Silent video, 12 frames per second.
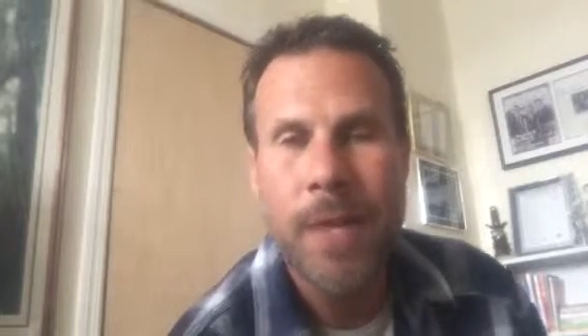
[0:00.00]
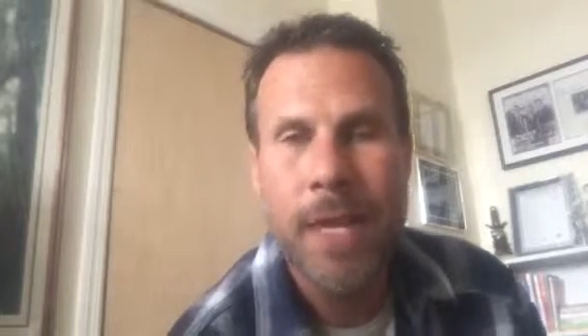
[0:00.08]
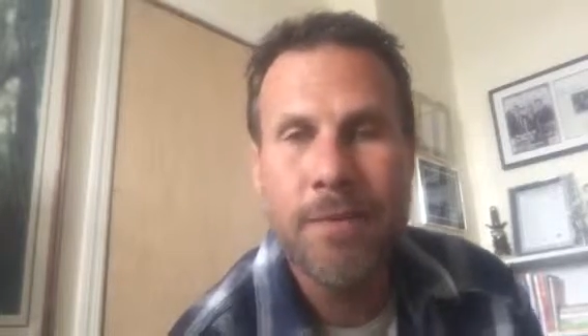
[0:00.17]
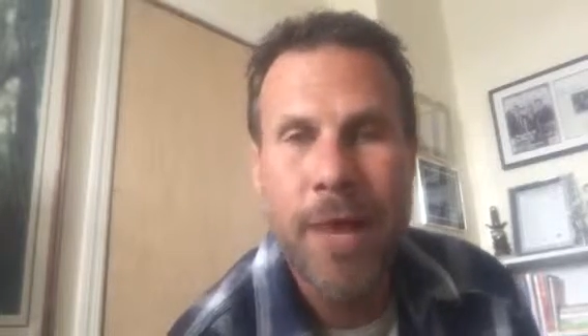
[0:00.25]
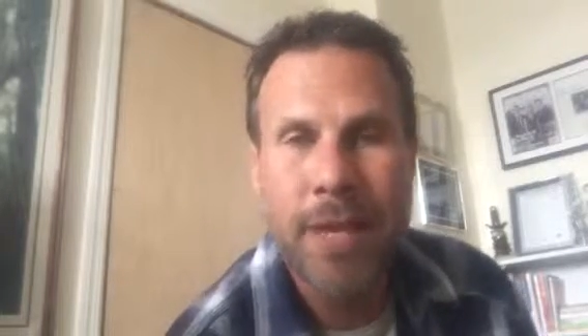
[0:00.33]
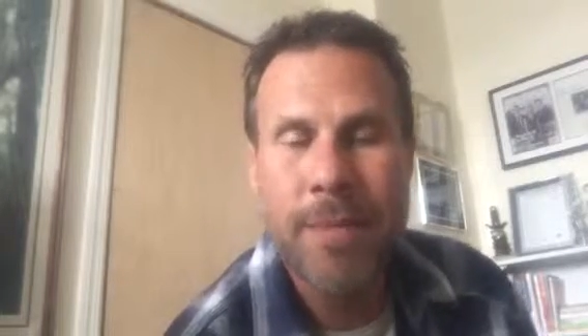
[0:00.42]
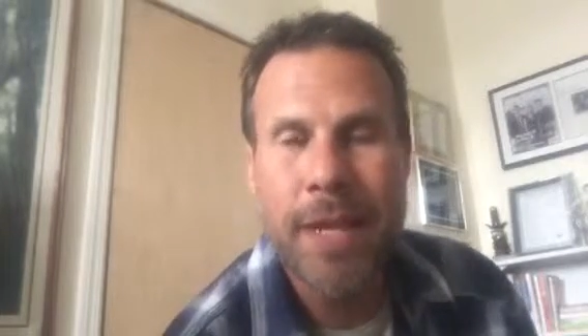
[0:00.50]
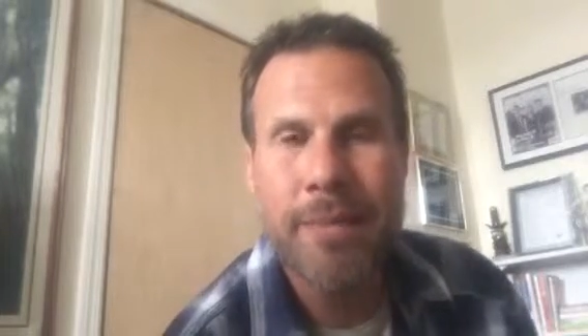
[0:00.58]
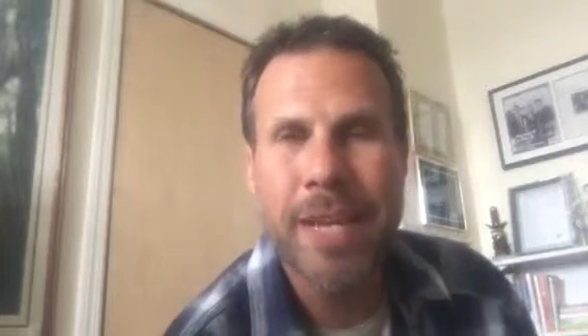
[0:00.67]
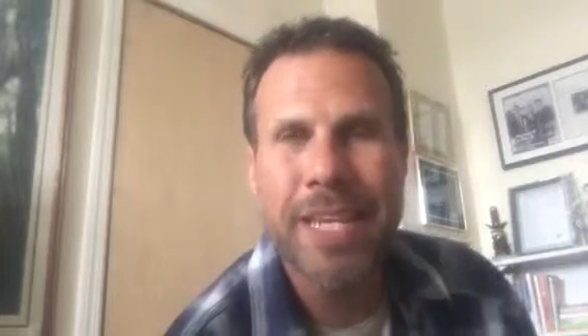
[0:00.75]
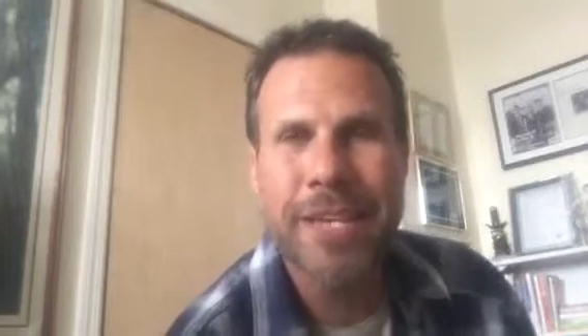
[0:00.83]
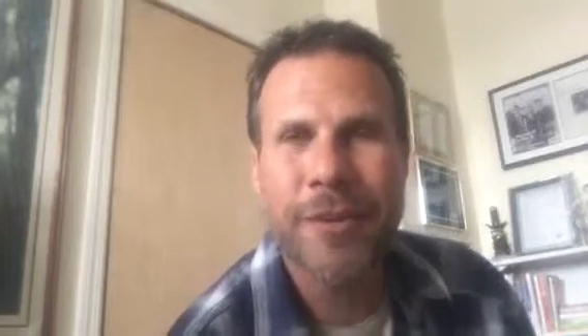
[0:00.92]
in many many
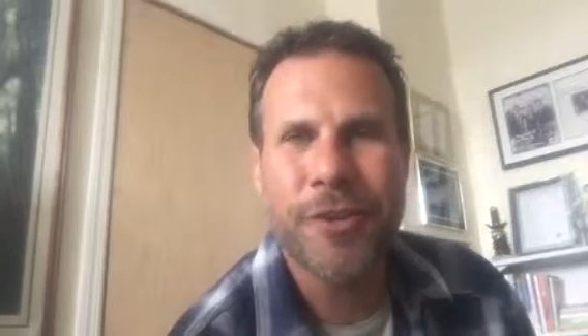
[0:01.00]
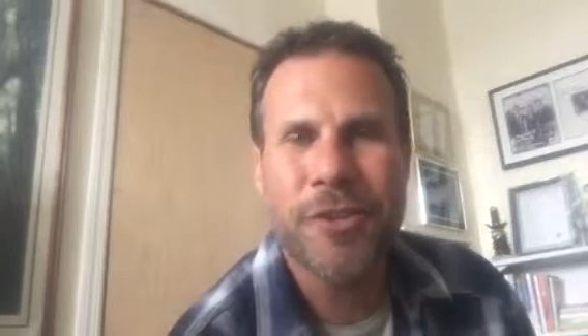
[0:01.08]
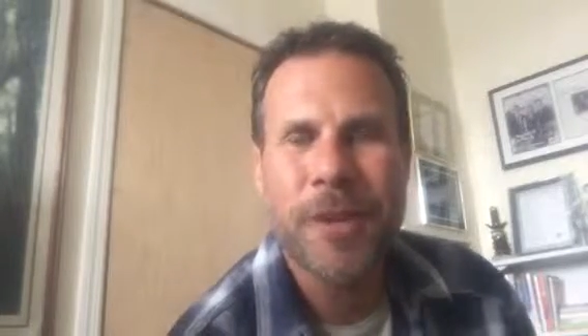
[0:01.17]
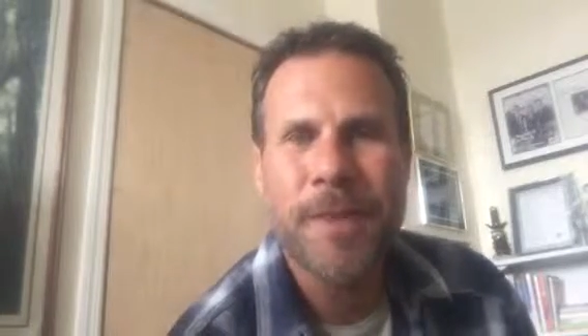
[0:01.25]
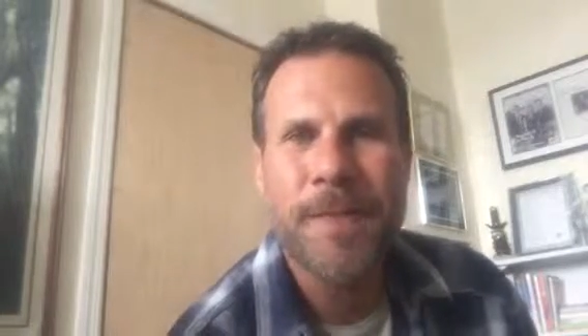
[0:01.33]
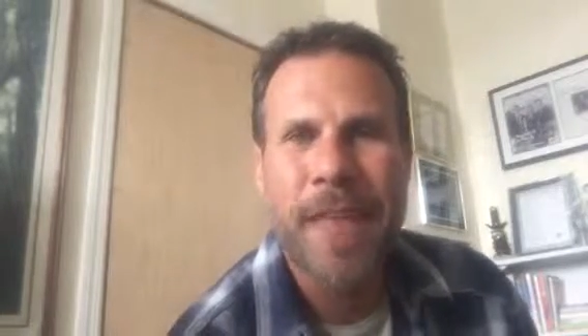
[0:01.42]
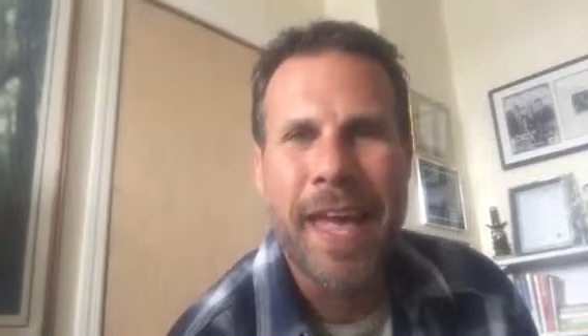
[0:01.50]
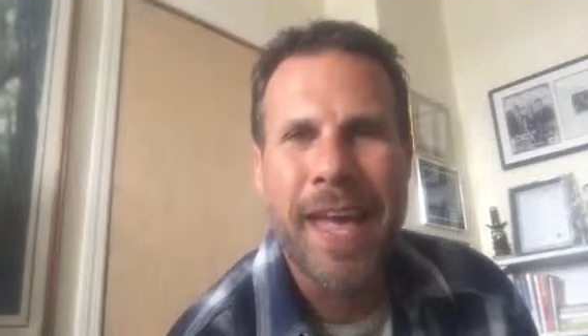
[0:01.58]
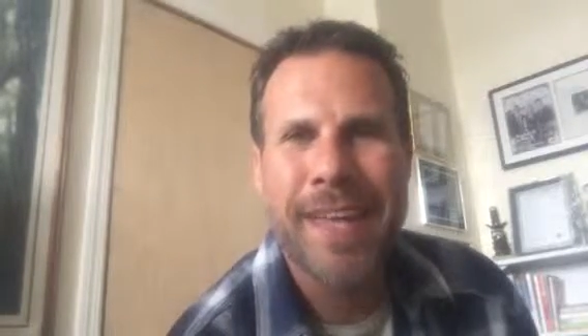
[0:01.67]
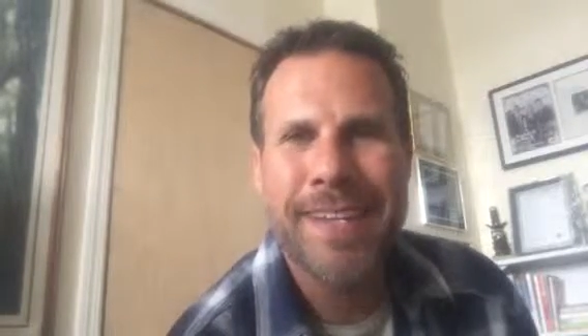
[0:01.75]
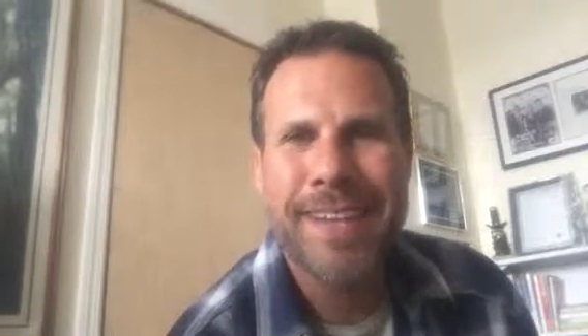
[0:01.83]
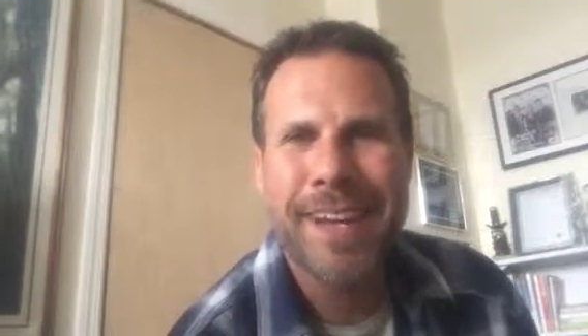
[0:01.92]
many years
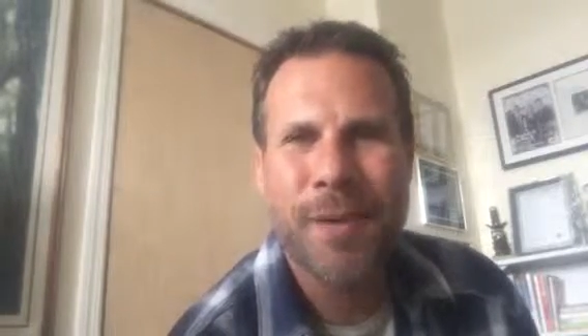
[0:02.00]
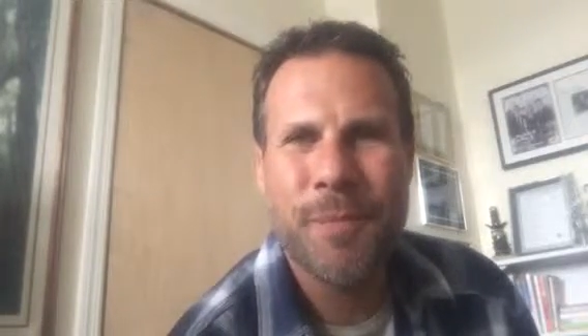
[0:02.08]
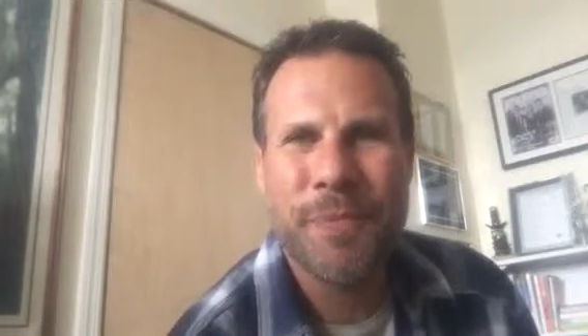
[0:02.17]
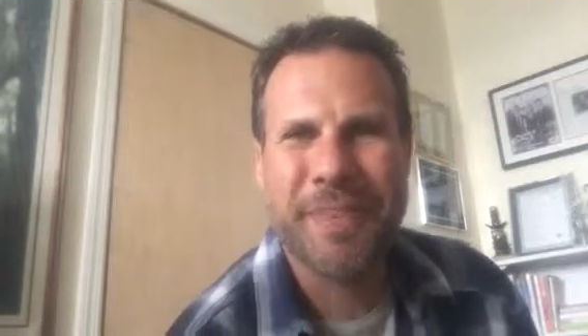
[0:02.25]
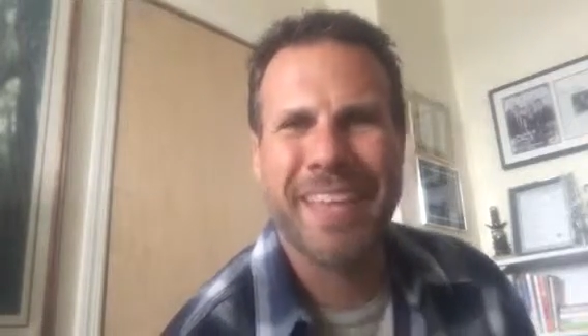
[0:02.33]
and um,